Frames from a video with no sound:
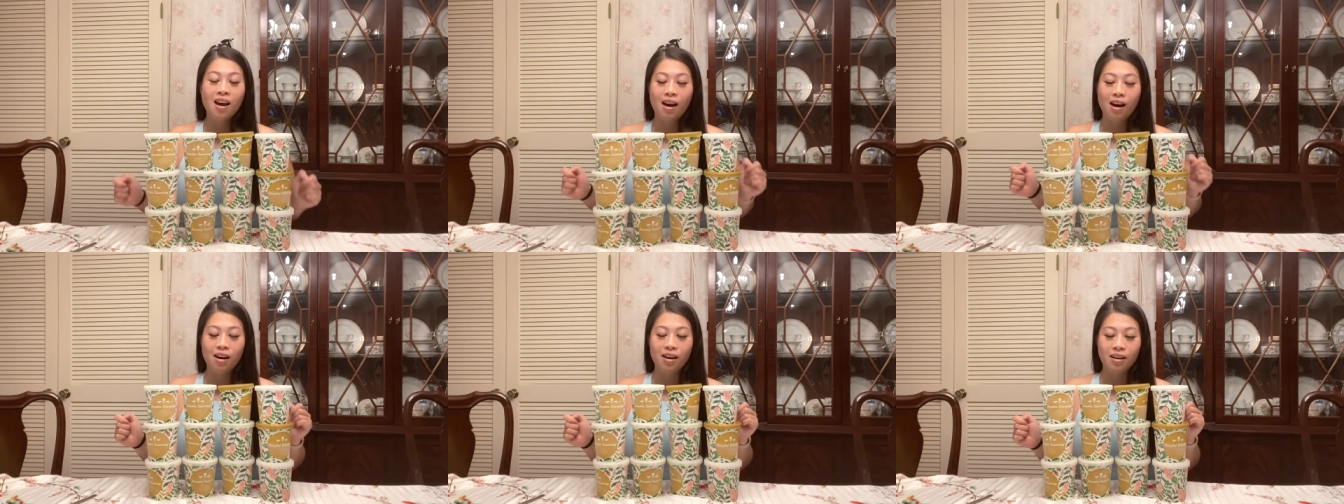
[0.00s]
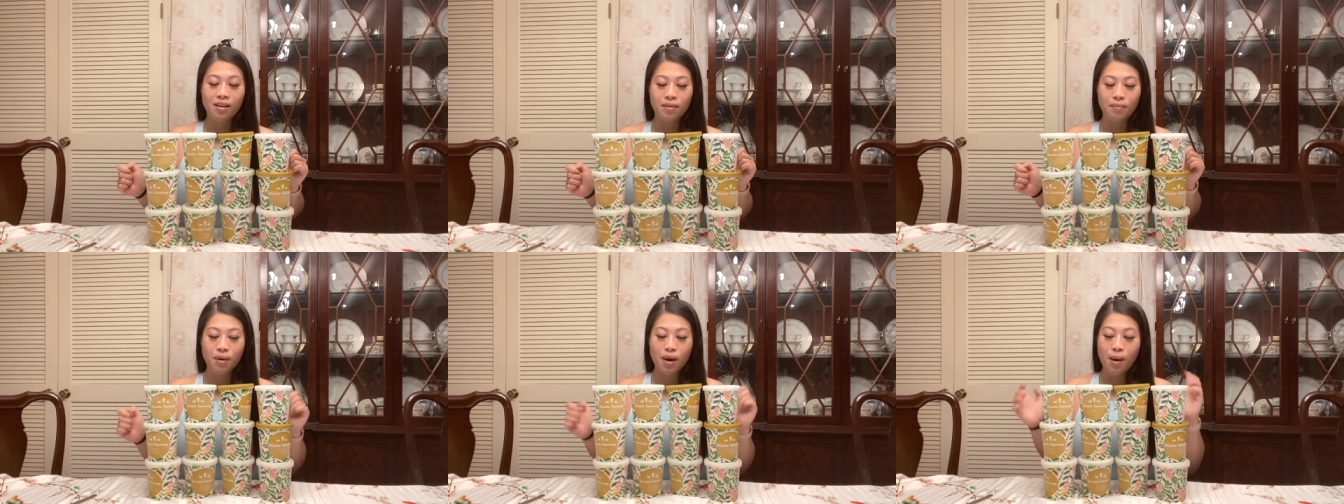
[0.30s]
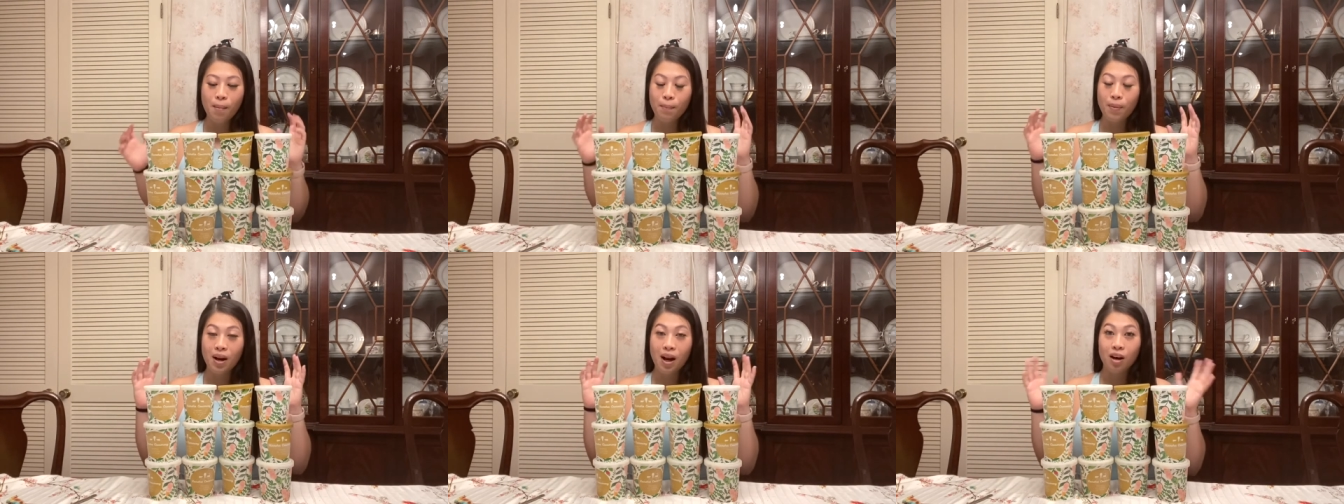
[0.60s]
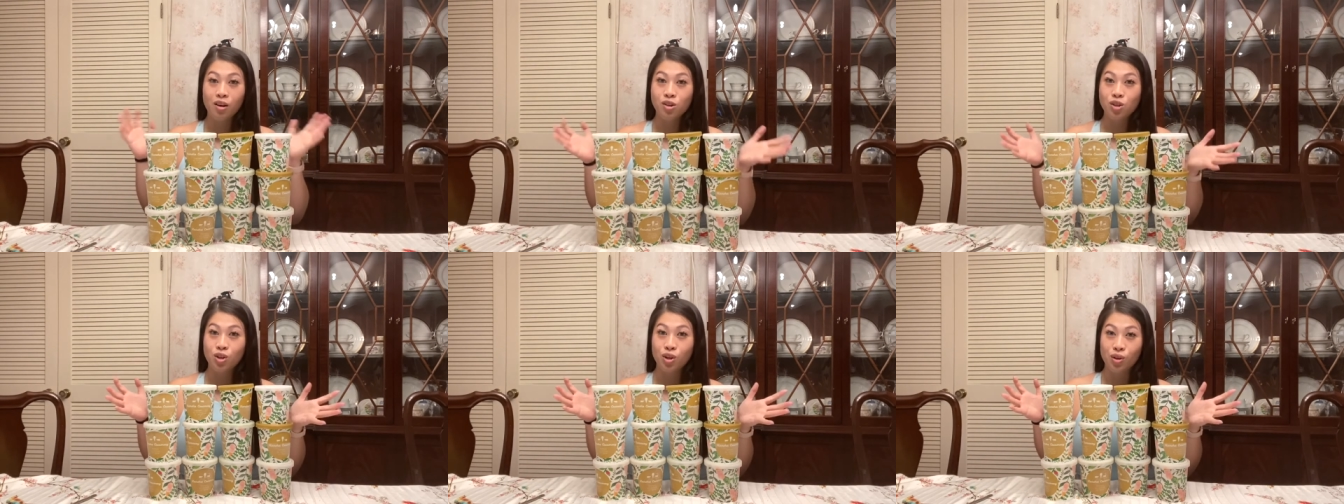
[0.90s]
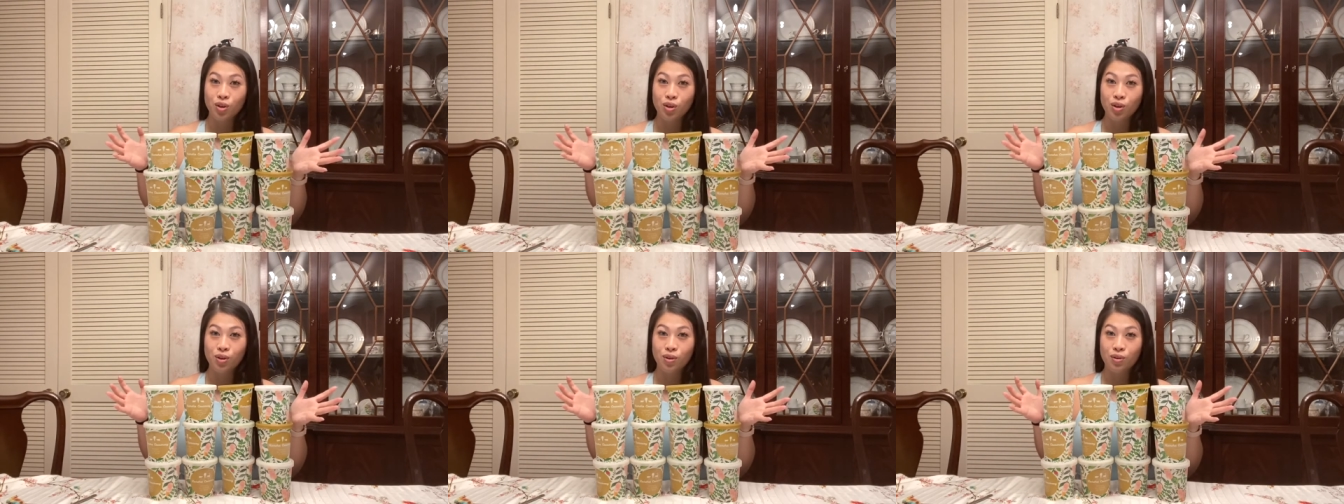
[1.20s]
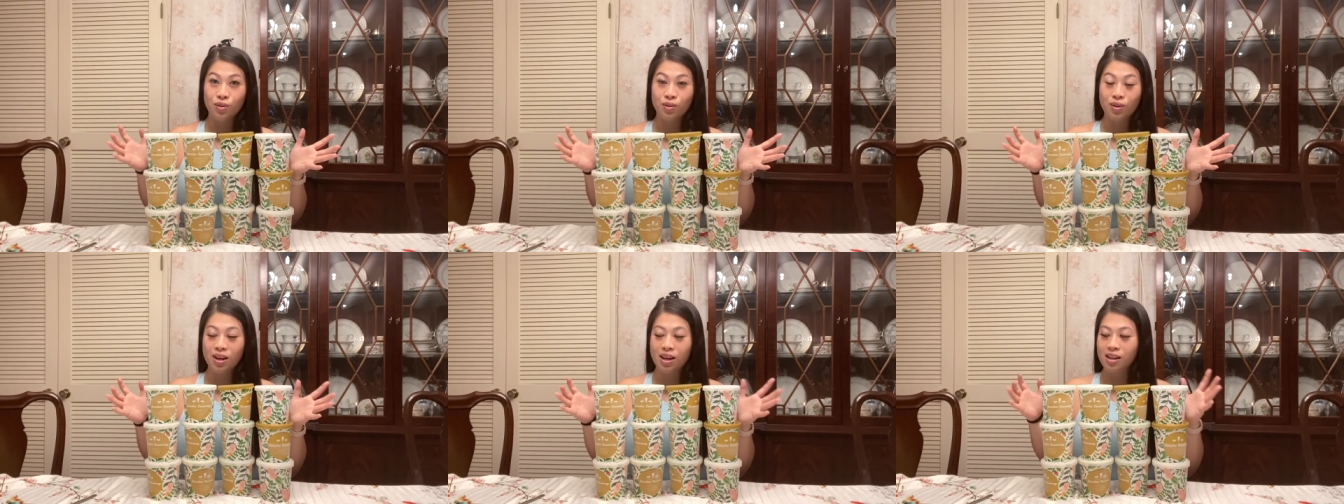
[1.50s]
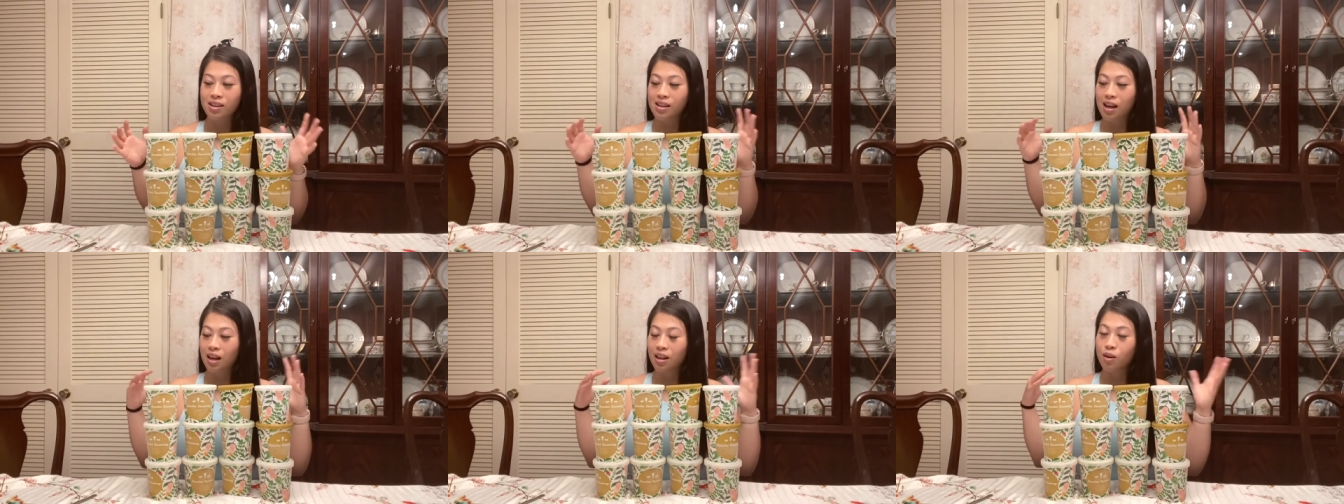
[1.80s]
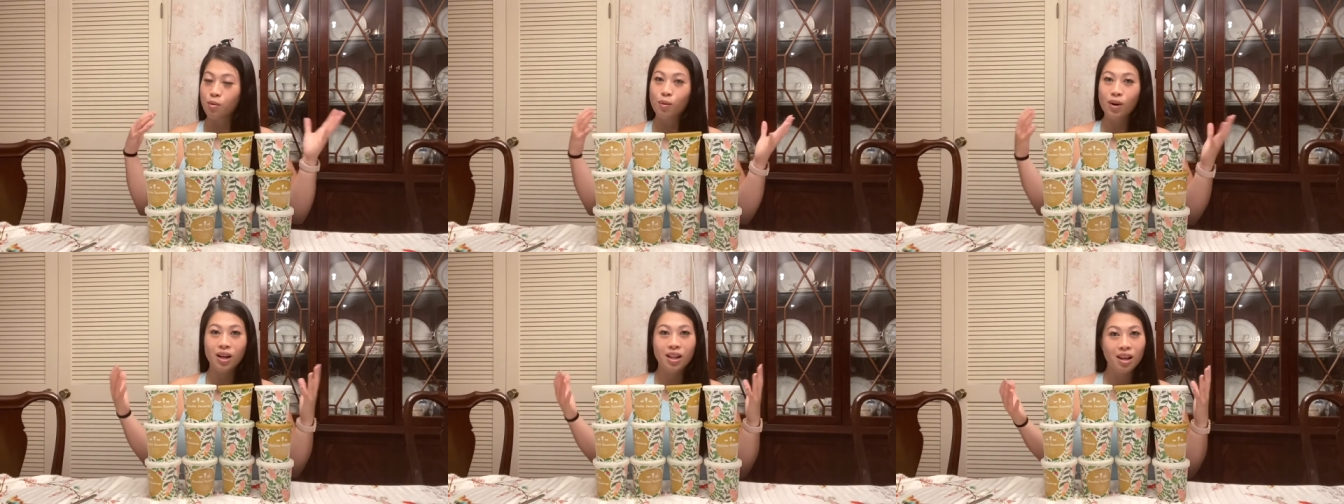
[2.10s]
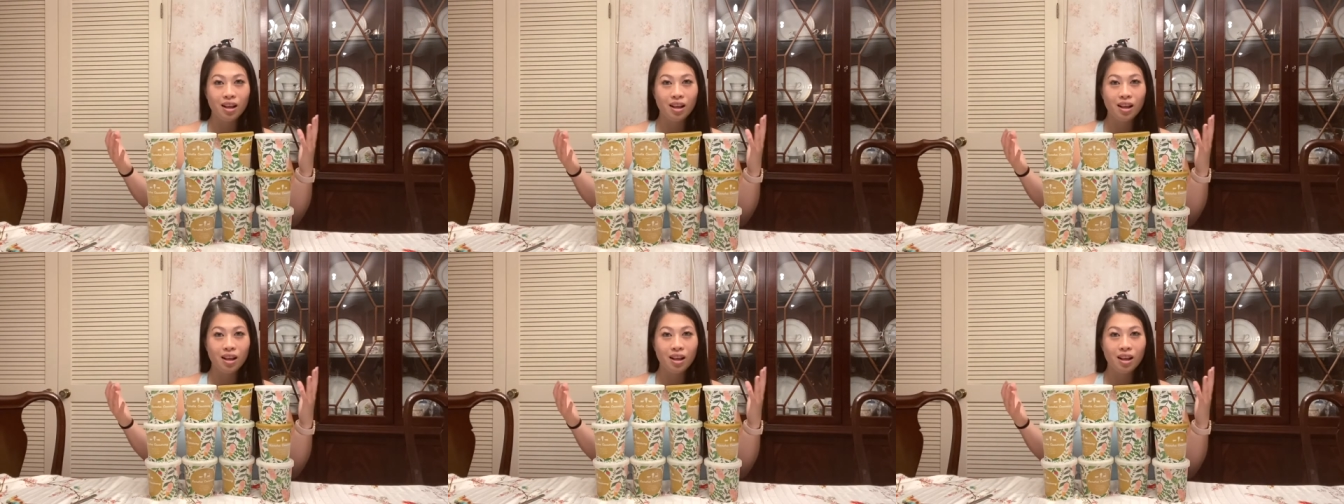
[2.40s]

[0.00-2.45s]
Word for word: um, but I'll show you exactly what